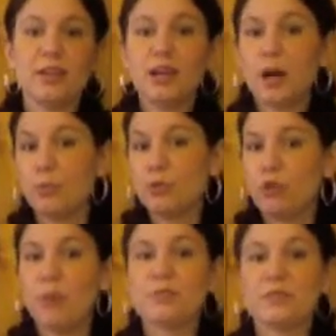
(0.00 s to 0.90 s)
a couple
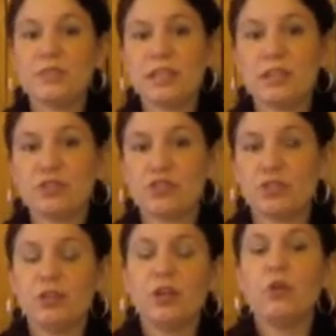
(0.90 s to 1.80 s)
drops of a tincture,
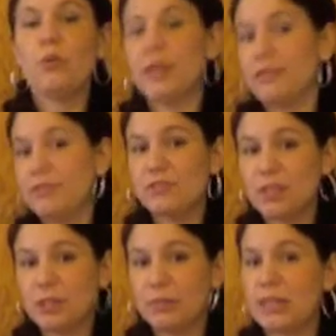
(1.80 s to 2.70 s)
wait
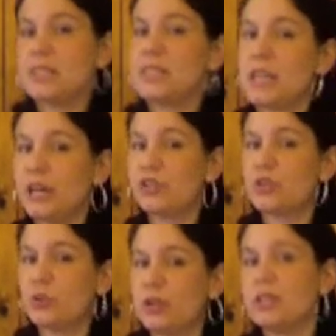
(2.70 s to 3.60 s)
15 minutes, see how you're
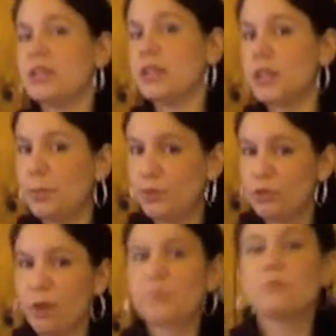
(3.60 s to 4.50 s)
doing, take a couple
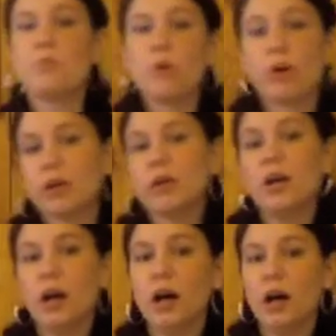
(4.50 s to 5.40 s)
drops more,
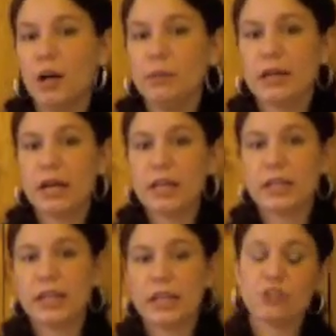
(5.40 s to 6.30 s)
and kind
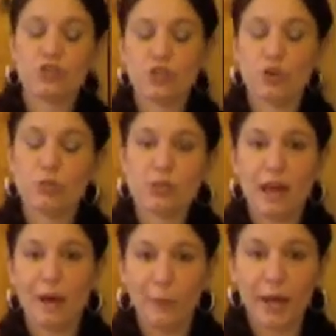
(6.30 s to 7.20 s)
of gauge your dose
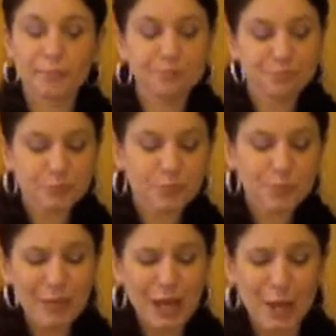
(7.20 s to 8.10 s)
that way.
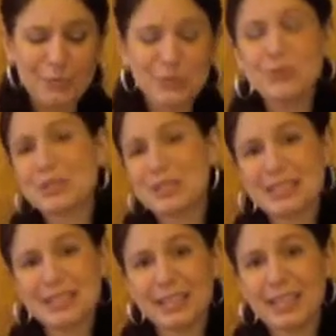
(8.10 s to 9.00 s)
So as you can
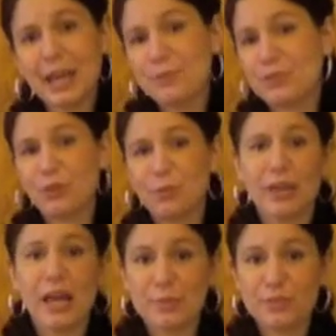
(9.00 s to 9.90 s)
see, capsules aren't my
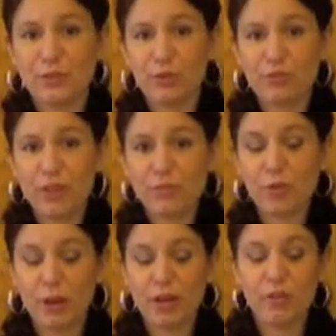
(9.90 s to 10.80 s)
absolute
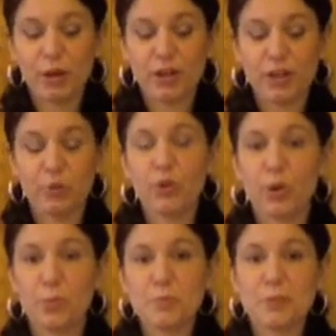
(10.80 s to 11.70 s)
favorite way of working with
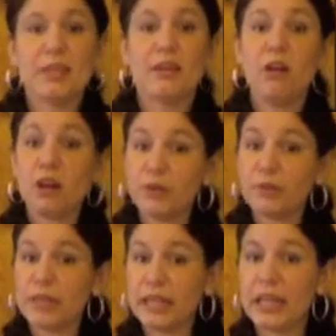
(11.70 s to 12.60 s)
herbs, but they are a
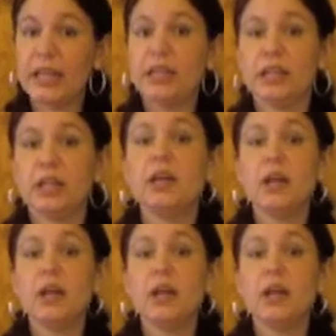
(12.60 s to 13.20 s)
really handy